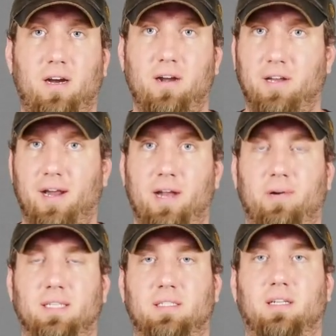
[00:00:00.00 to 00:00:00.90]
and you're
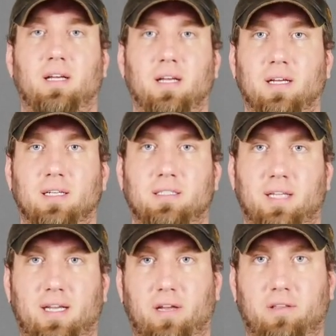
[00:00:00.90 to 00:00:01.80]
interested,
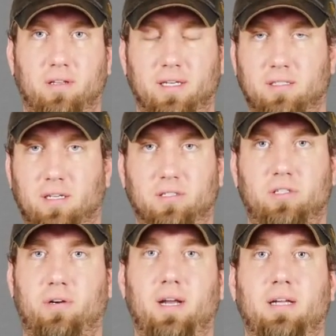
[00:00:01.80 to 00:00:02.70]
check out the links on
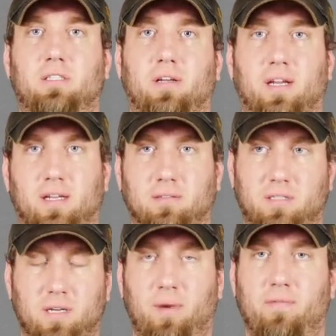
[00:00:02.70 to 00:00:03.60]
screen so you can
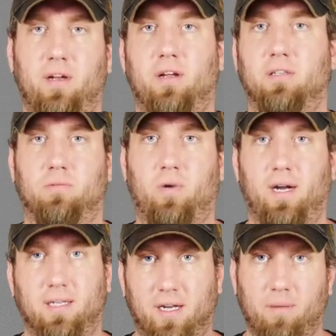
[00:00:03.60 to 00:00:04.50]
see my videos where
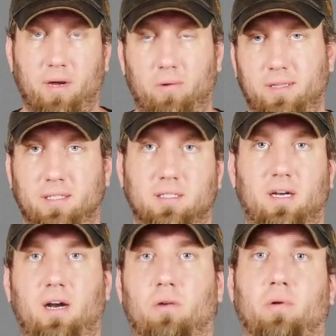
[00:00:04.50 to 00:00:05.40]
I talk about what these
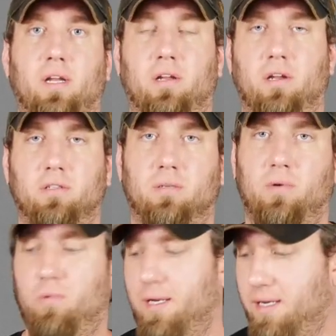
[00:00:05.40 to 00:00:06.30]
are, when you'd use them
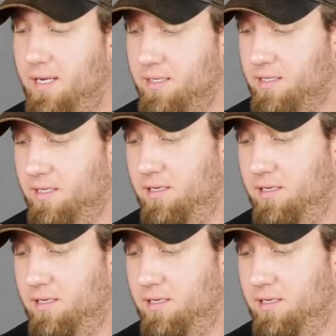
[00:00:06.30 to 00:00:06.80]
and whatnot.